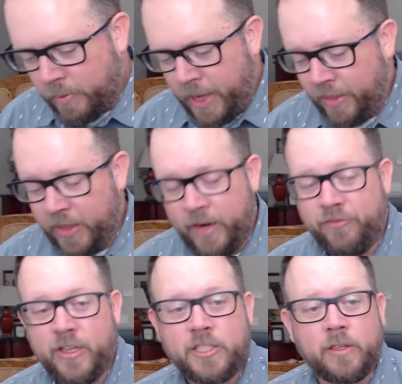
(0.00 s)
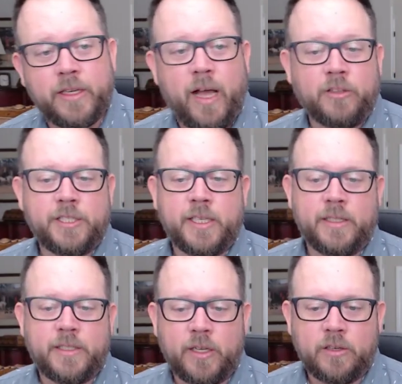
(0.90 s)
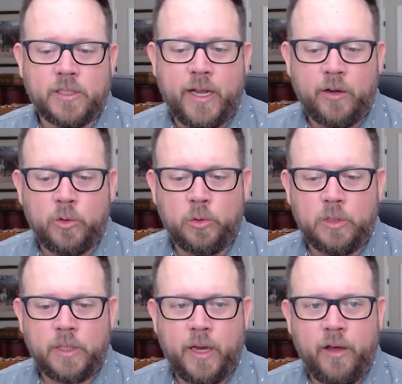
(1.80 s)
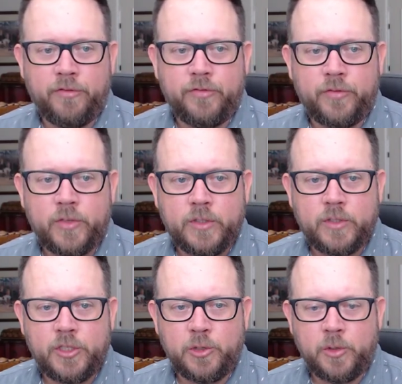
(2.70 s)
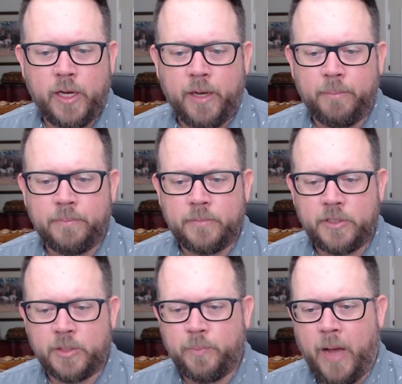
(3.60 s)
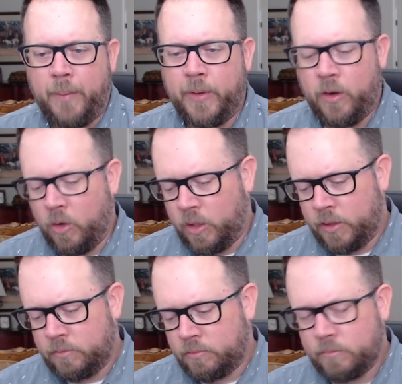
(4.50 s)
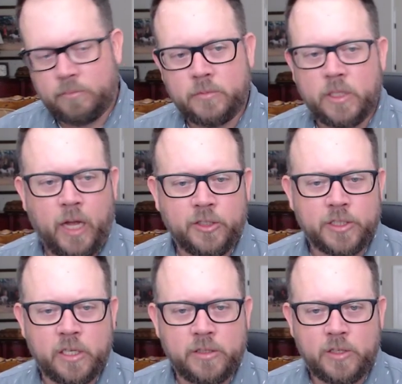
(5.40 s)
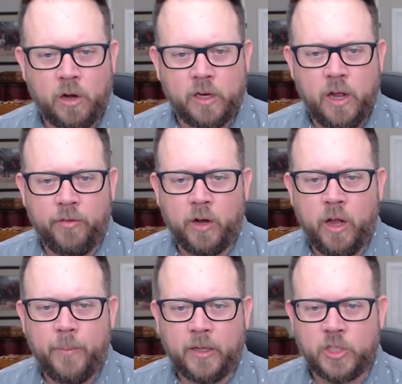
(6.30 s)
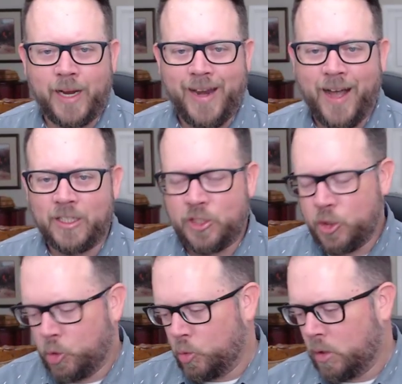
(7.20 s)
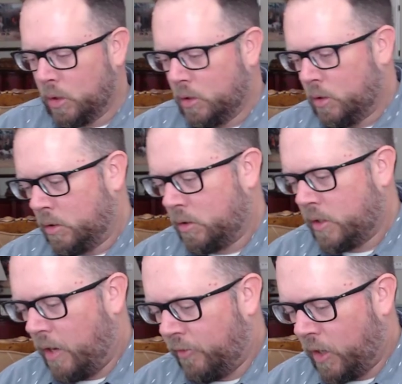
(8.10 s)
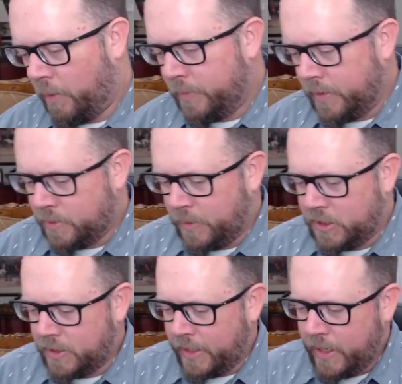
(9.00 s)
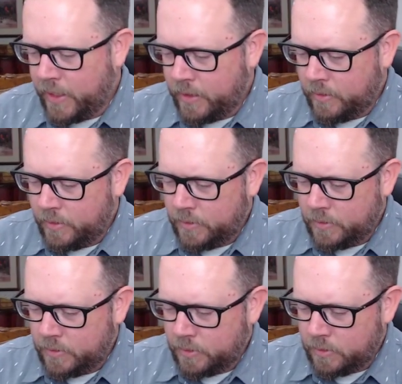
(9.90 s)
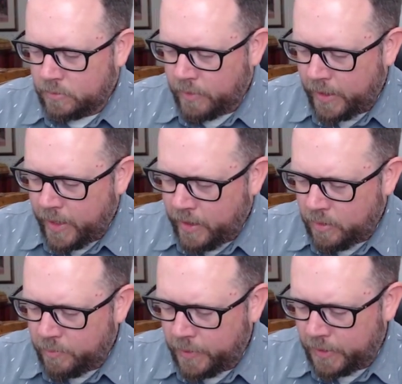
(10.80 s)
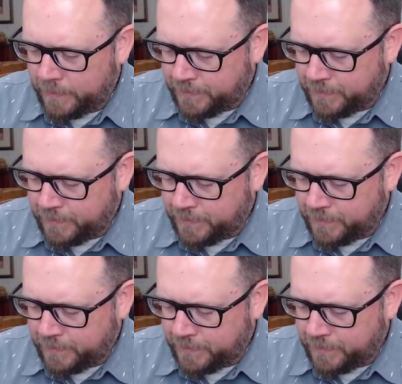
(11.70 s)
And then eventually I'll just get stickers that are cool enough to um, just pop it on. I'll just start covering up. I'll try not to cover up as much as I can right now, but